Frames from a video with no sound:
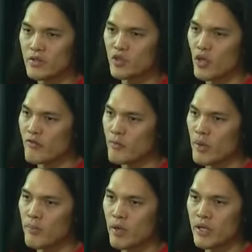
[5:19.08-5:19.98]
I was driving
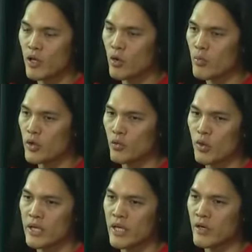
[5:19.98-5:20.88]
my buddy home. We were
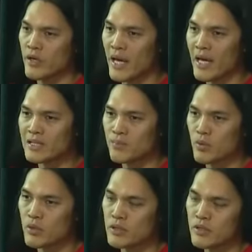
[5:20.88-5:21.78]
running out of gas,
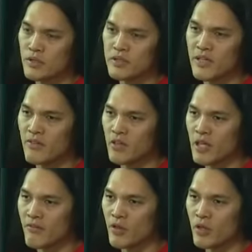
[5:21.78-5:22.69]
pulled into the
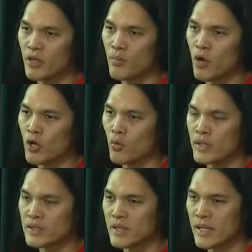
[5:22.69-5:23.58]
7-Eleven on Lamar and
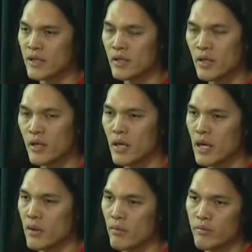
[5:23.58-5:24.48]
West 10th,
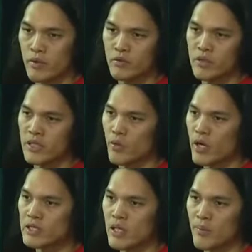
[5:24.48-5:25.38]
and there was a
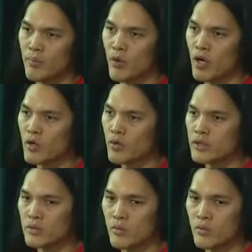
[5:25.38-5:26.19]
DUI stop in progress.